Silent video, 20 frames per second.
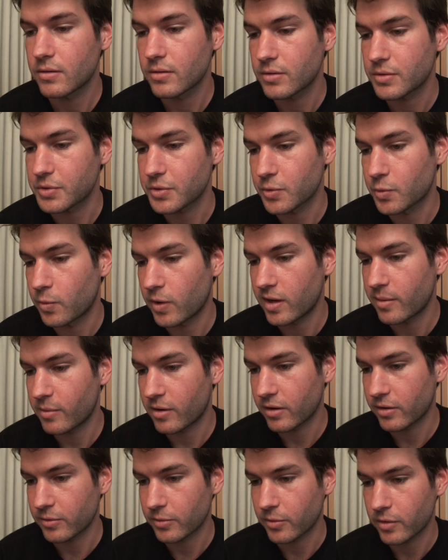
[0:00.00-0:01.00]
Sir
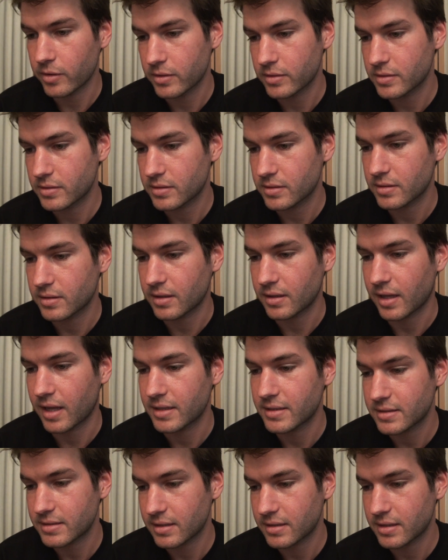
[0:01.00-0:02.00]
Waymar Royce
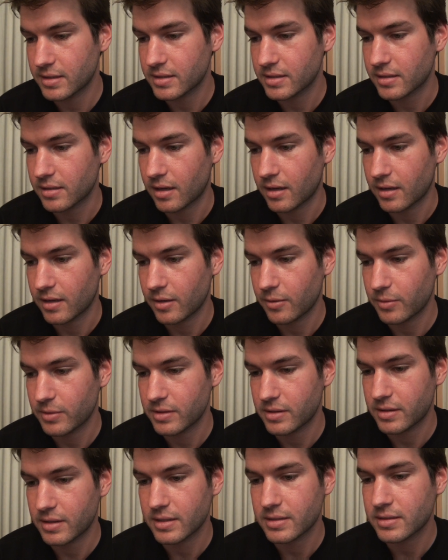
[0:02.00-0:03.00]
glanced at the sky
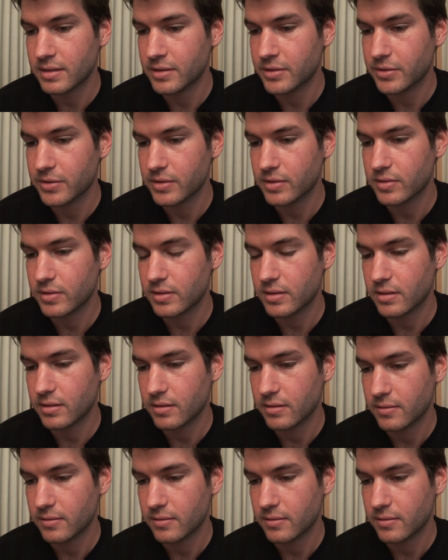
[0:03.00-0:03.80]
with disinterest.